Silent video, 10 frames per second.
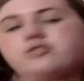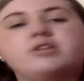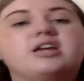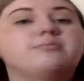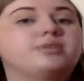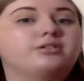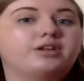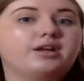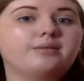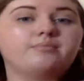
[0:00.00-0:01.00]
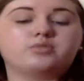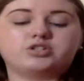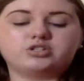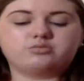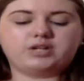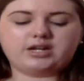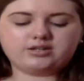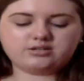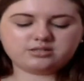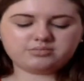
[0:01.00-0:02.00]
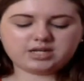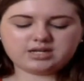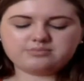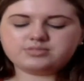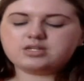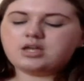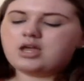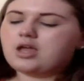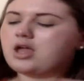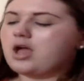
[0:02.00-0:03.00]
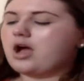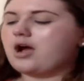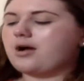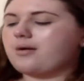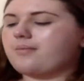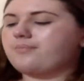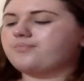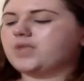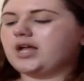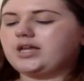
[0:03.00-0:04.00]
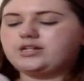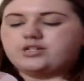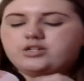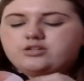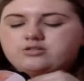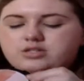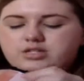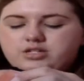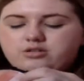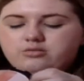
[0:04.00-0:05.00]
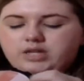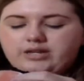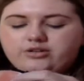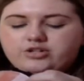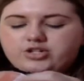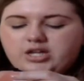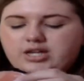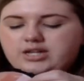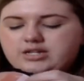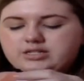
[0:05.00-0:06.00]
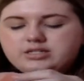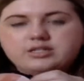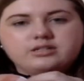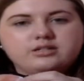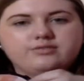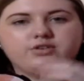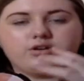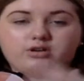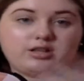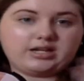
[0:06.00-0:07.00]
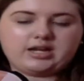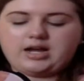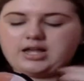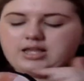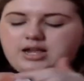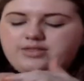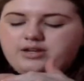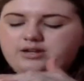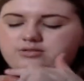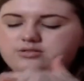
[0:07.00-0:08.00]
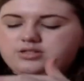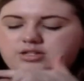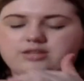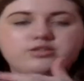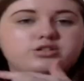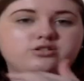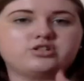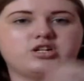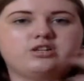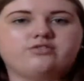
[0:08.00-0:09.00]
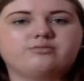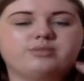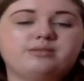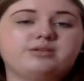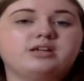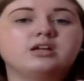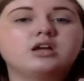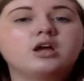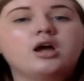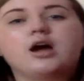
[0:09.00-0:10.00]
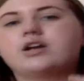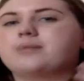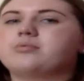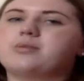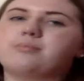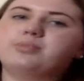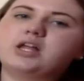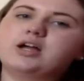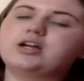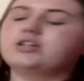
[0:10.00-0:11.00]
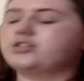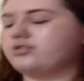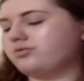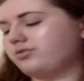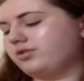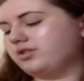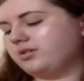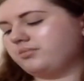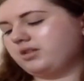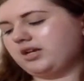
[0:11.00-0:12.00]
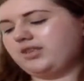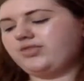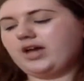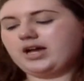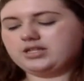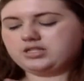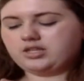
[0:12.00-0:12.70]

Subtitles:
You can build it up, which is what I do sometimes. I like to use the 2 lighter shades for like a highlight, and then I'll use the other 2 shades for maybe on top of my blush or something like that.